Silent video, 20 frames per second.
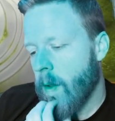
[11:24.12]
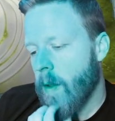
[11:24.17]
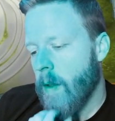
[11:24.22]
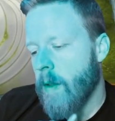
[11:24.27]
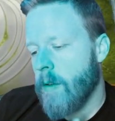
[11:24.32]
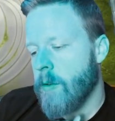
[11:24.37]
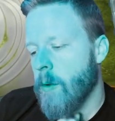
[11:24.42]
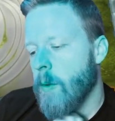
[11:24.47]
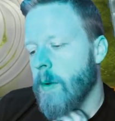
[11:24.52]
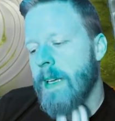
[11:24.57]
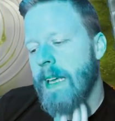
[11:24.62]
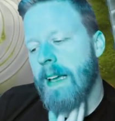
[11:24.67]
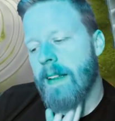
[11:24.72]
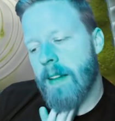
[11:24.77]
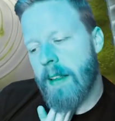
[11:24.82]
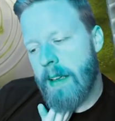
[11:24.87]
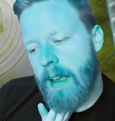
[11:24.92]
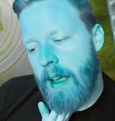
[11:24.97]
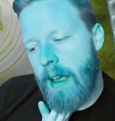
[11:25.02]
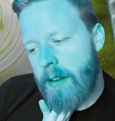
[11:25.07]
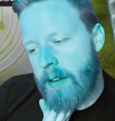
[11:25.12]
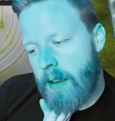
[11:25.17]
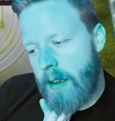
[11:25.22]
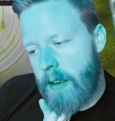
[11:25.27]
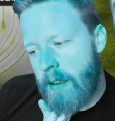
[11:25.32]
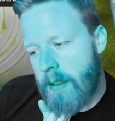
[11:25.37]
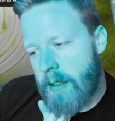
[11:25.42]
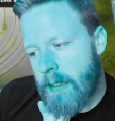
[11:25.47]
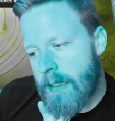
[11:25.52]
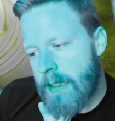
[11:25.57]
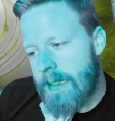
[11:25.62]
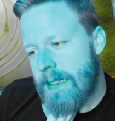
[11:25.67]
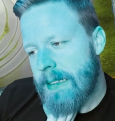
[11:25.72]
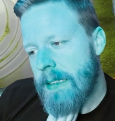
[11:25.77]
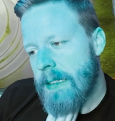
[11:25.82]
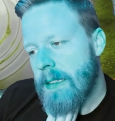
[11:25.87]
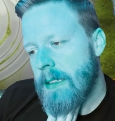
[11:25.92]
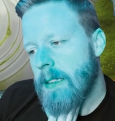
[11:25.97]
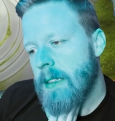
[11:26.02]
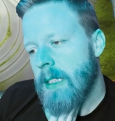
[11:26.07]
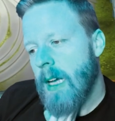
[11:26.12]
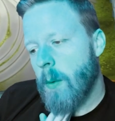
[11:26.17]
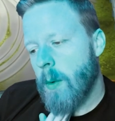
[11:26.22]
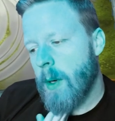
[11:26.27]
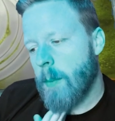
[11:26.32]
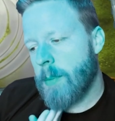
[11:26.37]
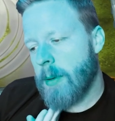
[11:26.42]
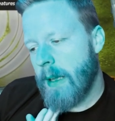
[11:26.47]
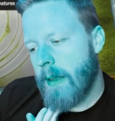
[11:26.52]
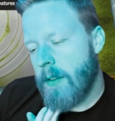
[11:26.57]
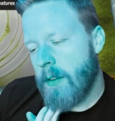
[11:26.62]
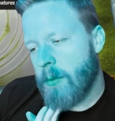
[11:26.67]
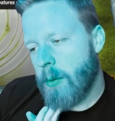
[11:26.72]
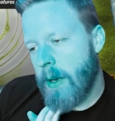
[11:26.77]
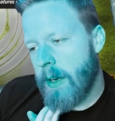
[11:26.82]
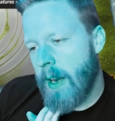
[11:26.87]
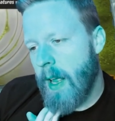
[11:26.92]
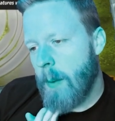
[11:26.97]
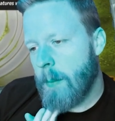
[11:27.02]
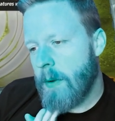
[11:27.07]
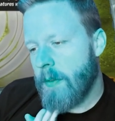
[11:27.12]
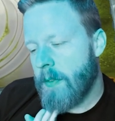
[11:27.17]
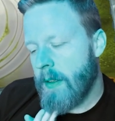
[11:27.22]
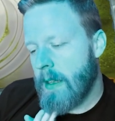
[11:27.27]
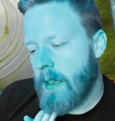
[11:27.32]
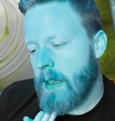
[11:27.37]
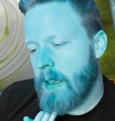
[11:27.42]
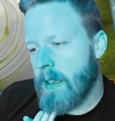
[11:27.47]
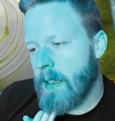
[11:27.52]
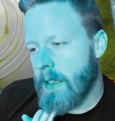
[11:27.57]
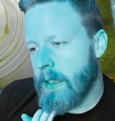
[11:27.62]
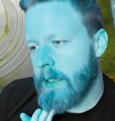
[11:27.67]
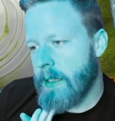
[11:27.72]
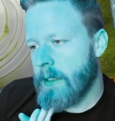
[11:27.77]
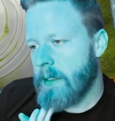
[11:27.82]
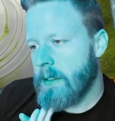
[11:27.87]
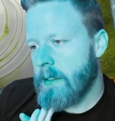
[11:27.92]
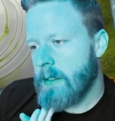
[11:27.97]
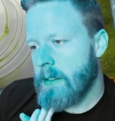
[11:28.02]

So again, like, I want to play this right now, but if they kill it...